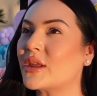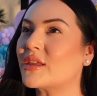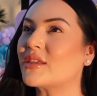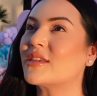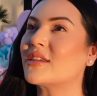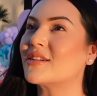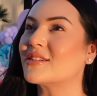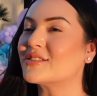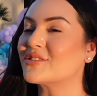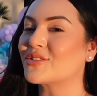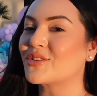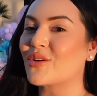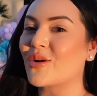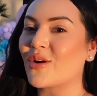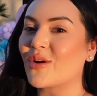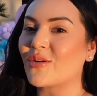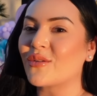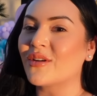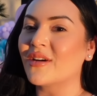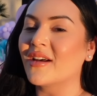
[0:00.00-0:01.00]
years
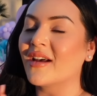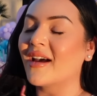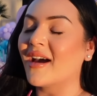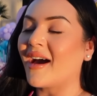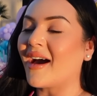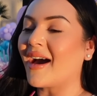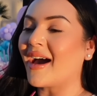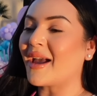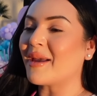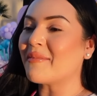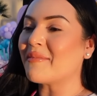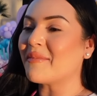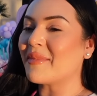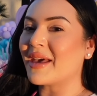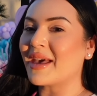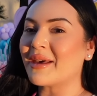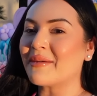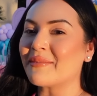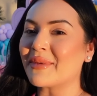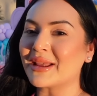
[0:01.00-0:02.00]
ago, I
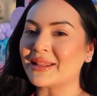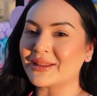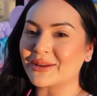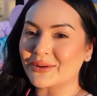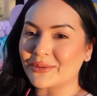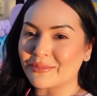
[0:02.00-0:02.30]
met my little